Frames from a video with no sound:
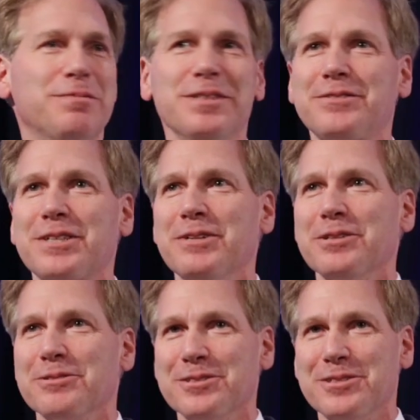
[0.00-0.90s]
I believe, somewhere
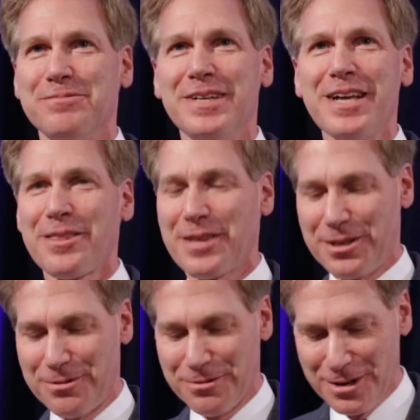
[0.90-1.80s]
in the room.
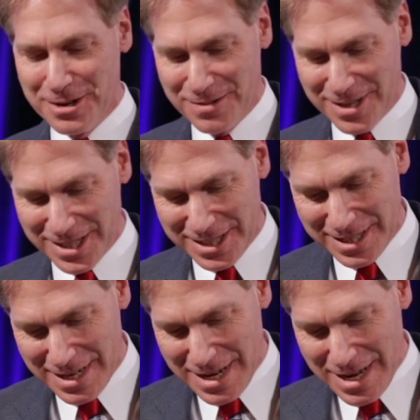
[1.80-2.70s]
Thank you very much.